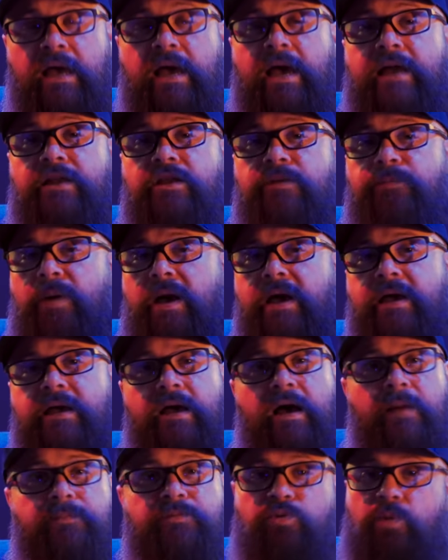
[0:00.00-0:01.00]
and you're paying
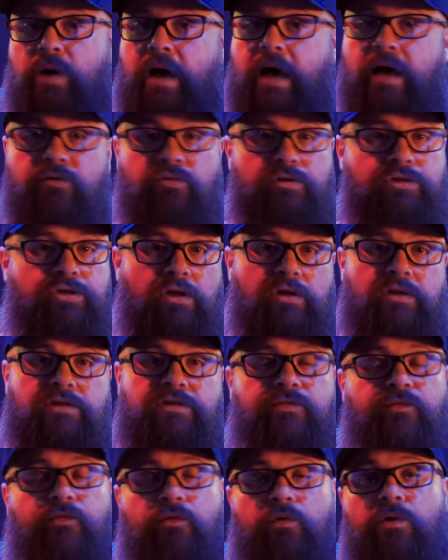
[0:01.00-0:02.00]
up to 100
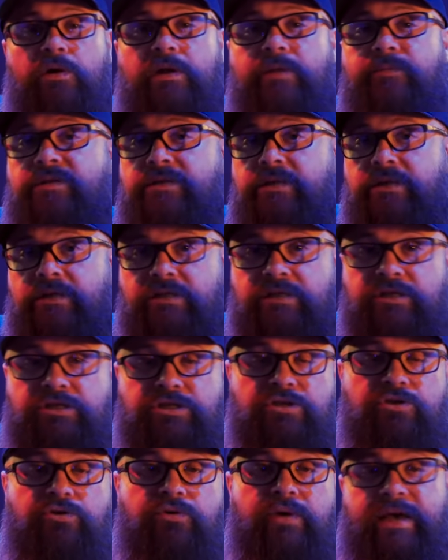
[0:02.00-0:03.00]
dollars for limited
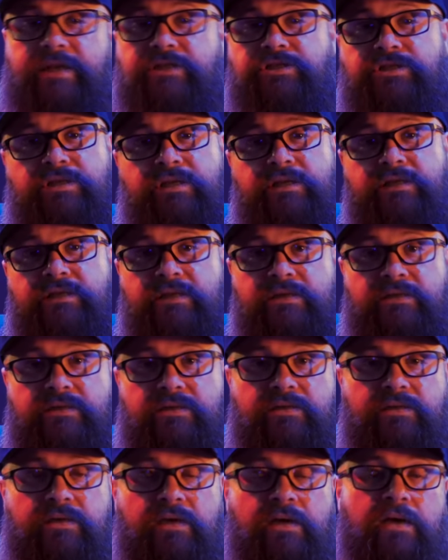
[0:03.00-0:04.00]
edition UHD
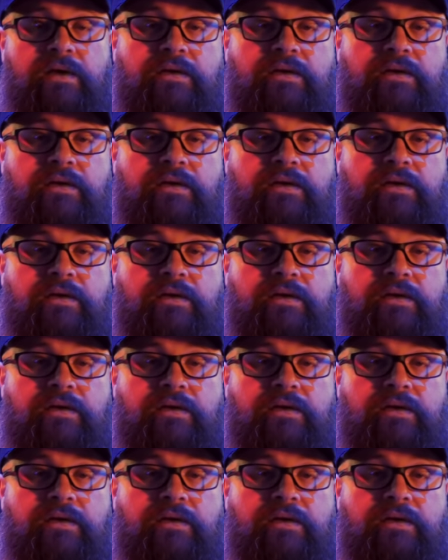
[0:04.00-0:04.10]
discs.